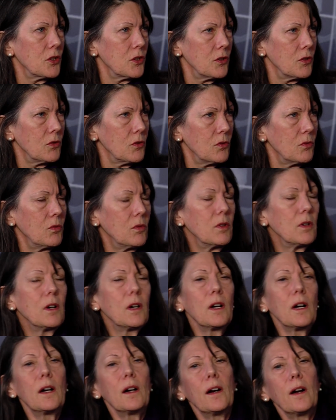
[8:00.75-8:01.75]
two
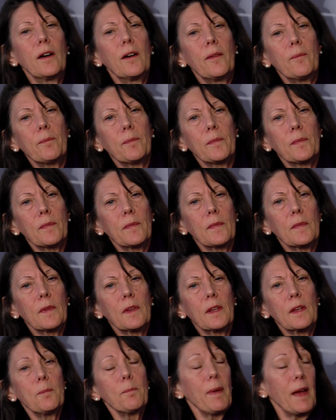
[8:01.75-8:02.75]
um,
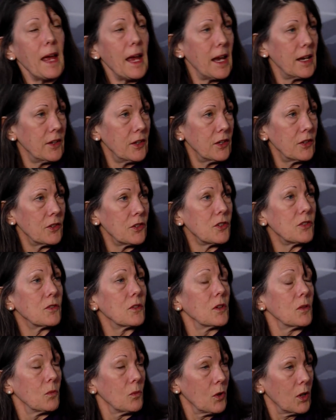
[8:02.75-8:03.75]

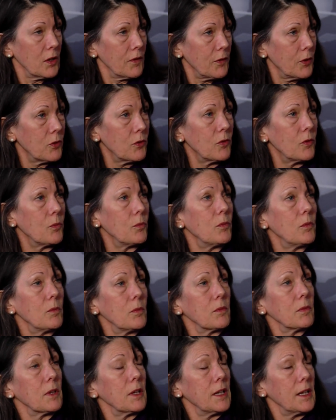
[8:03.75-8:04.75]
companions, one of whom
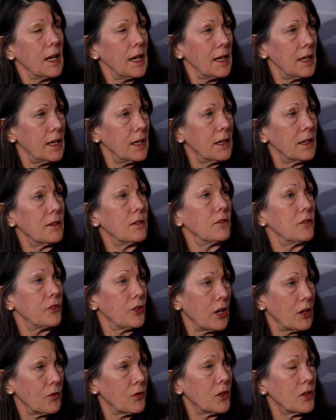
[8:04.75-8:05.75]
Canadian
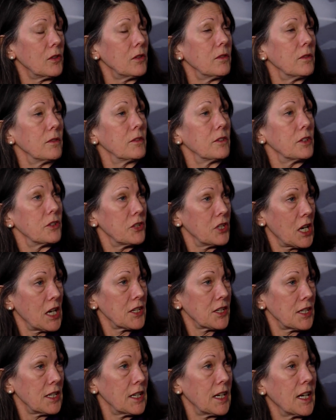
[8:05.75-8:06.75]
general de
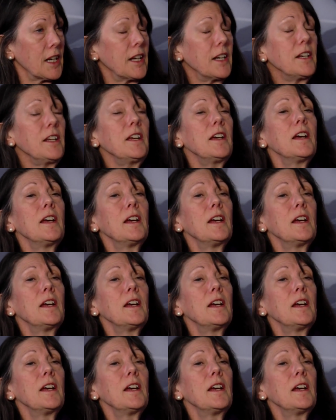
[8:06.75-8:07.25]
Chastelain,